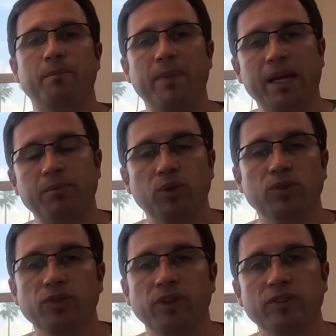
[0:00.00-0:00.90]
The Mac
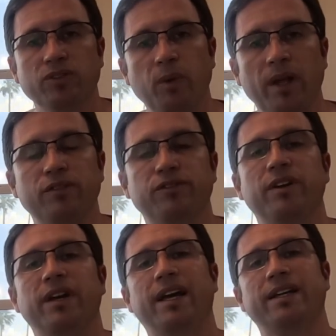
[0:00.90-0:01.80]
Pro two thousand
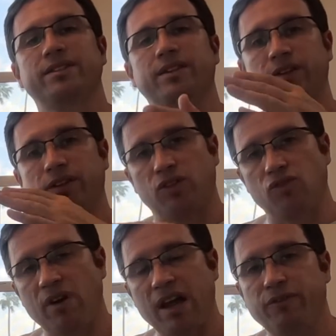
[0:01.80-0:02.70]
twelve has
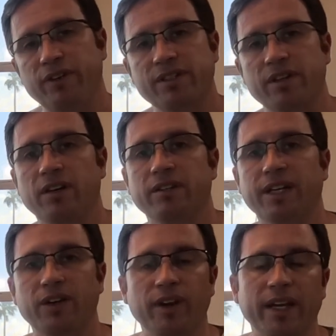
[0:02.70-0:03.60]
the graphics
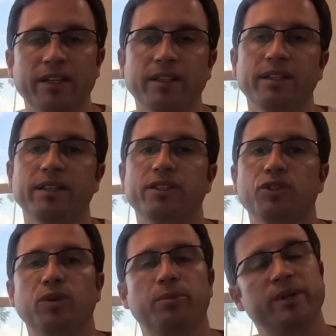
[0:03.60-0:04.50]
card directly
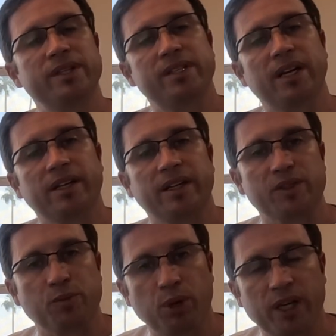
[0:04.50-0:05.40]
into a P C I
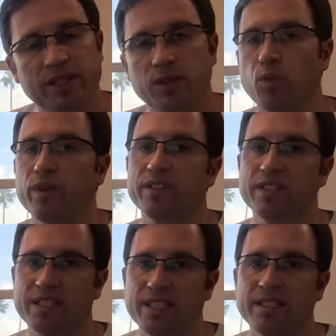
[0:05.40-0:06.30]
Express
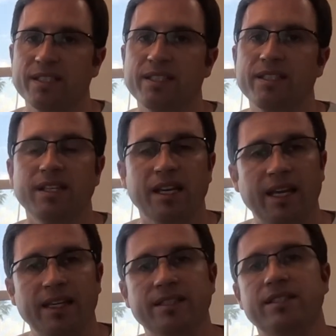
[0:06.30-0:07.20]
with
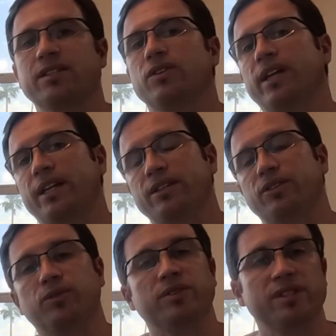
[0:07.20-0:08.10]
sixteen lanes
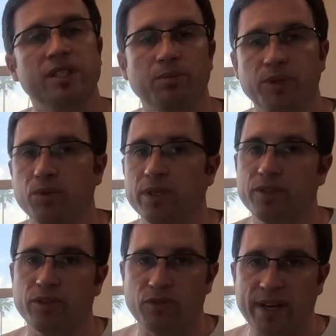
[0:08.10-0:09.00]
connected to the C P
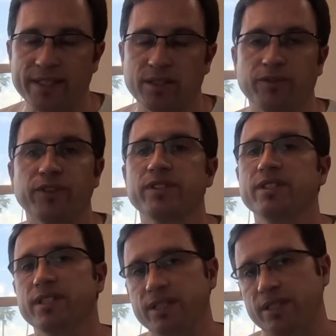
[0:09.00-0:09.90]
U and to the rest of
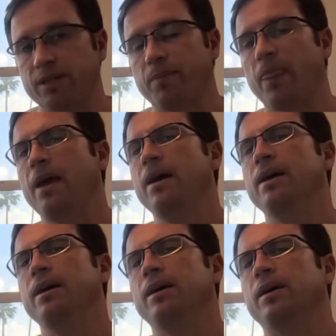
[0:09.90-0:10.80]
the system.
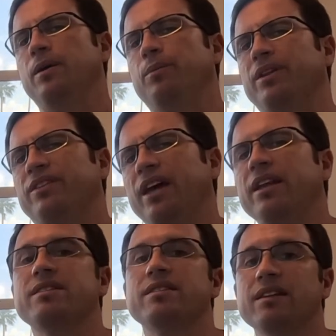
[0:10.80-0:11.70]
But
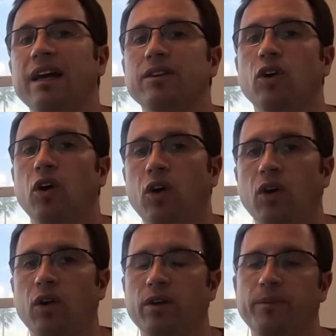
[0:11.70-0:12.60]
that is not
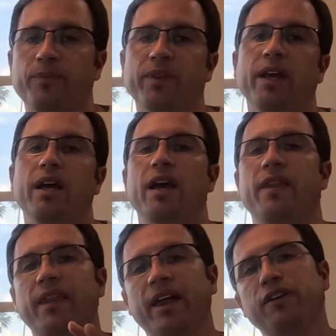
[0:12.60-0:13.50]
all.
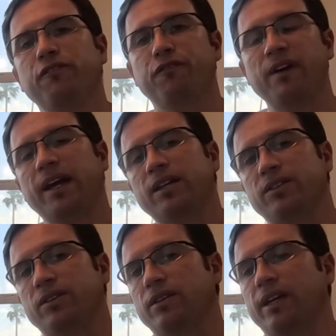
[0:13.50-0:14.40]
Another
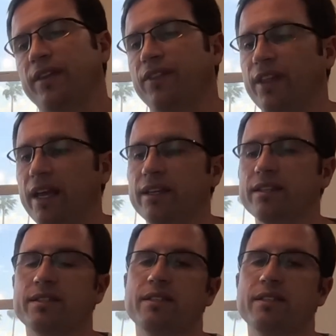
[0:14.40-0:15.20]
factor, and that